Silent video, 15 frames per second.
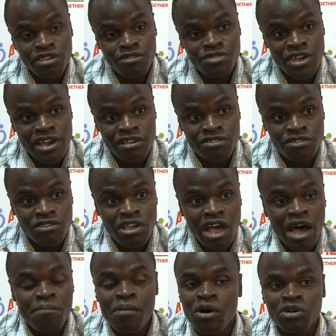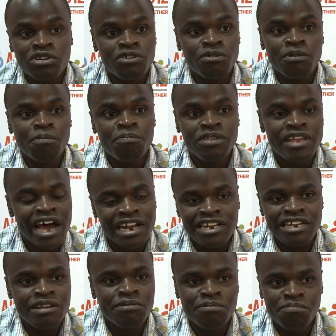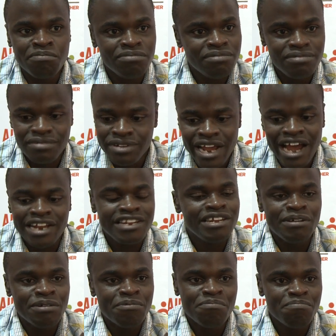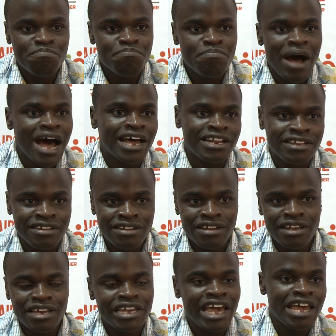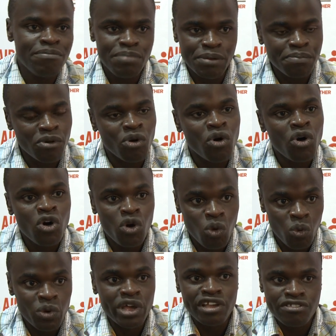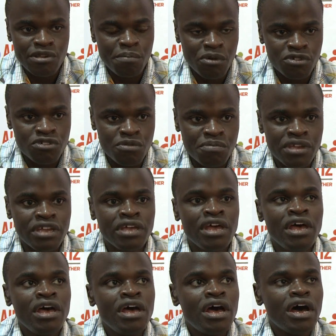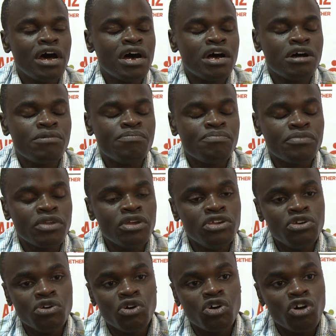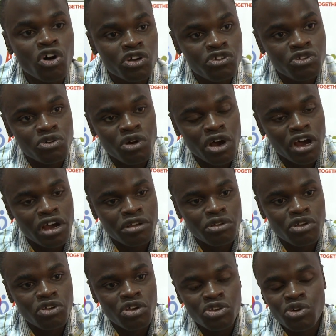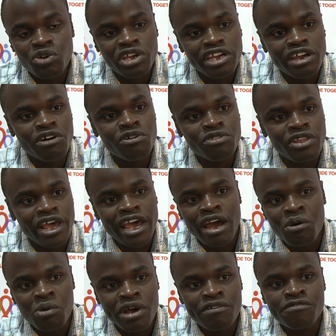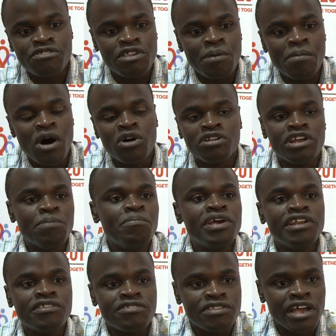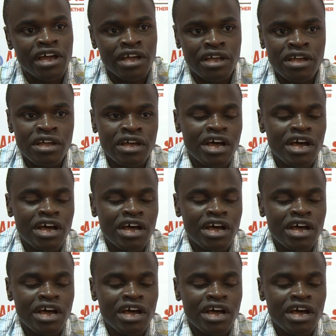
these things about the dirty, bad gay people we are supposed to be. You go to, you hear on the airwaves about a minister